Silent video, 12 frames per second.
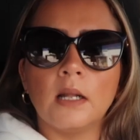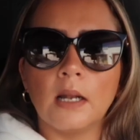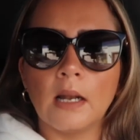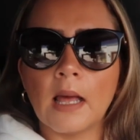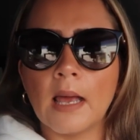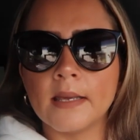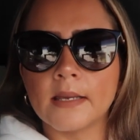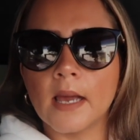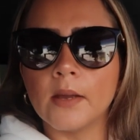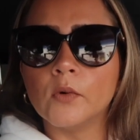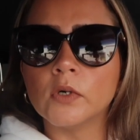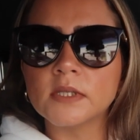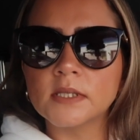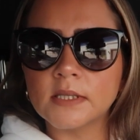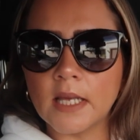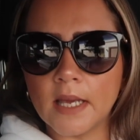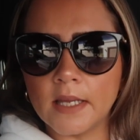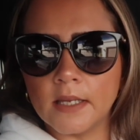Like I was
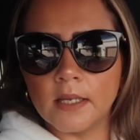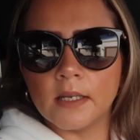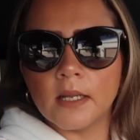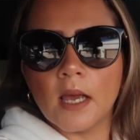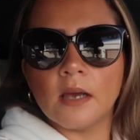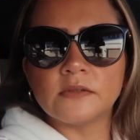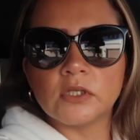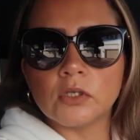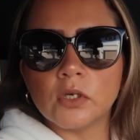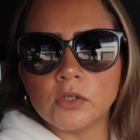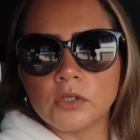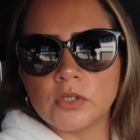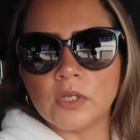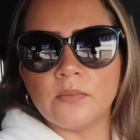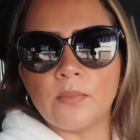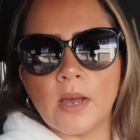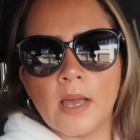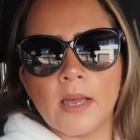saying, I have to go to the
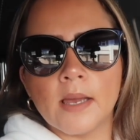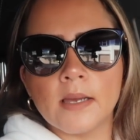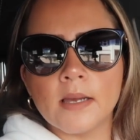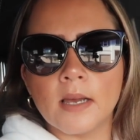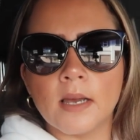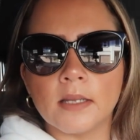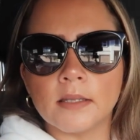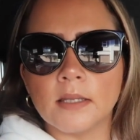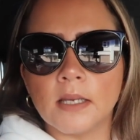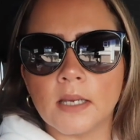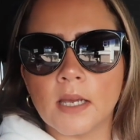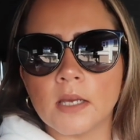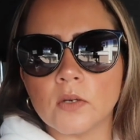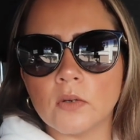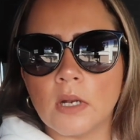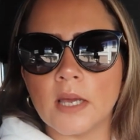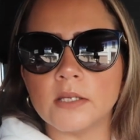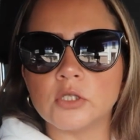bank and then I
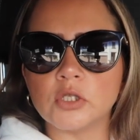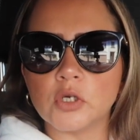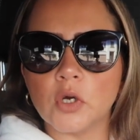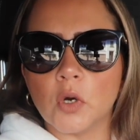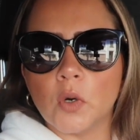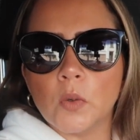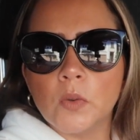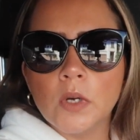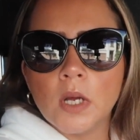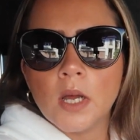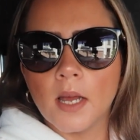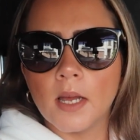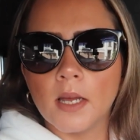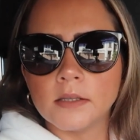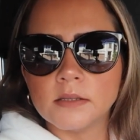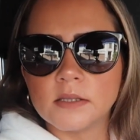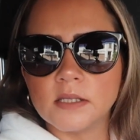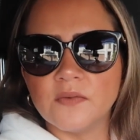would like to go
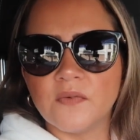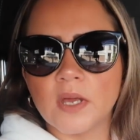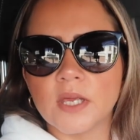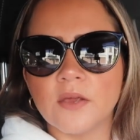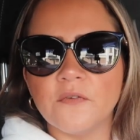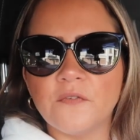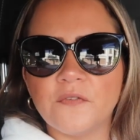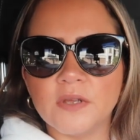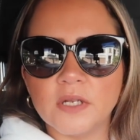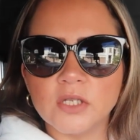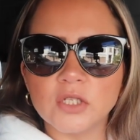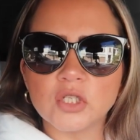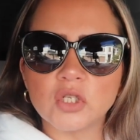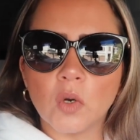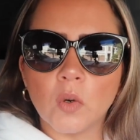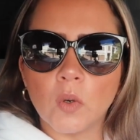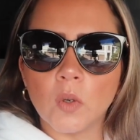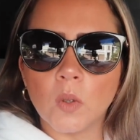and see if I can finish
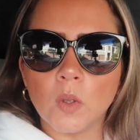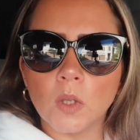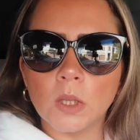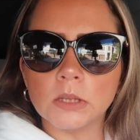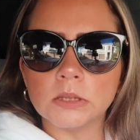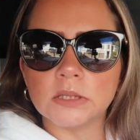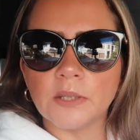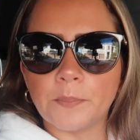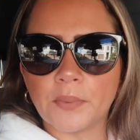all the